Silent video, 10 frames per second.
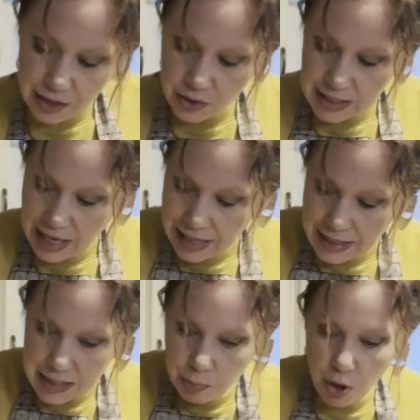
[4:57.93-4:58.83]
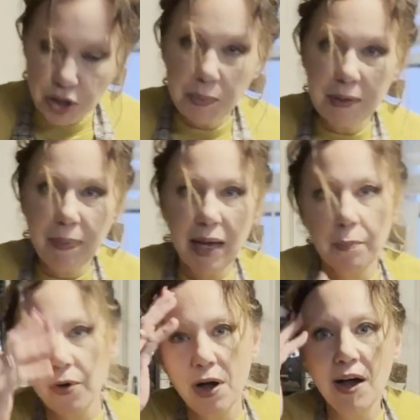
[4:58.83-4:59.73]
slide this parchment
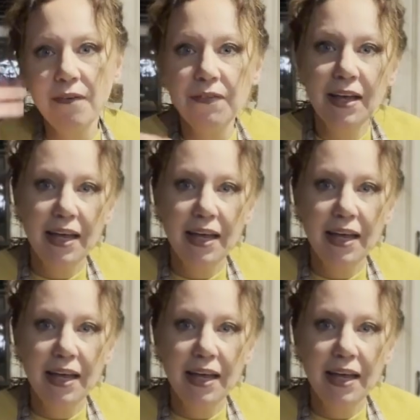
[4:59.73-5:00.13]
paper off